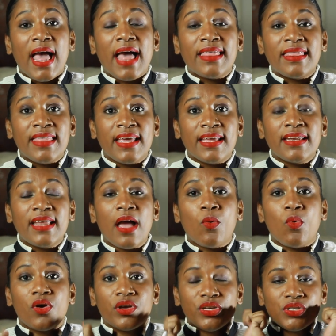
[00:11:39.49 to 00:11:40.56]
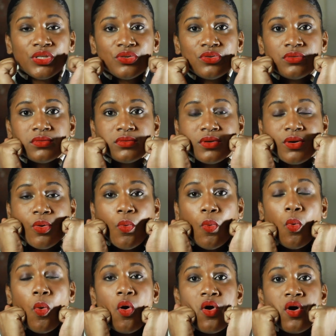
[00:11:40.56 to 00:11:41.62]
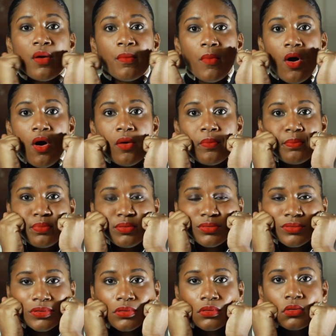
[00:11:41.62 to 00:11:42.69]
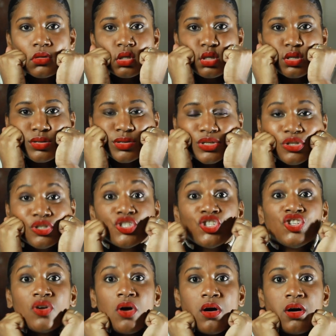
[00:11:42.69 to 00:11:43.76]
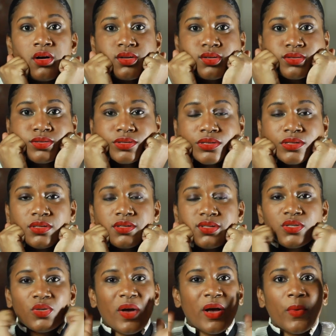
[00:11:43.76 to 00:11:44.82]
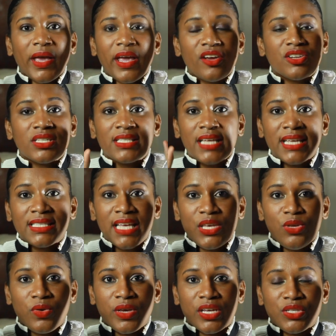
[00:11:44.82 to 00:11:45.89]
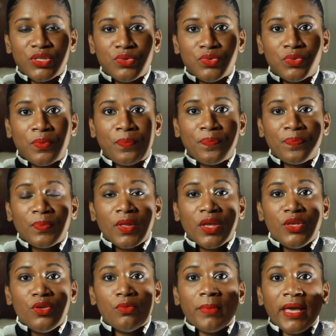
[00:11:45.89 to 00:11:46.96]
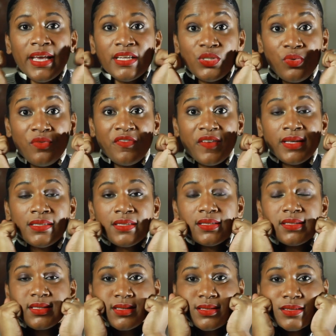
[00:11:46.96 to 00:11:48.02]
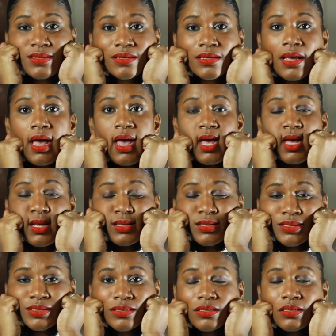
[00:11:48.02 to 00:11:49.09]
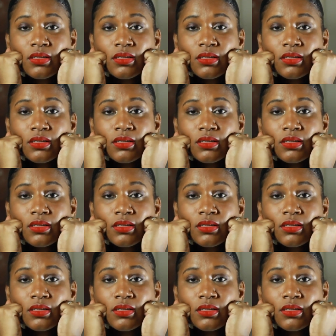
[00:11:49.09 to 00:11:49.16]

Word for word: and then i want you to warm up your jaw so a quick exercise that you can do you make two fists and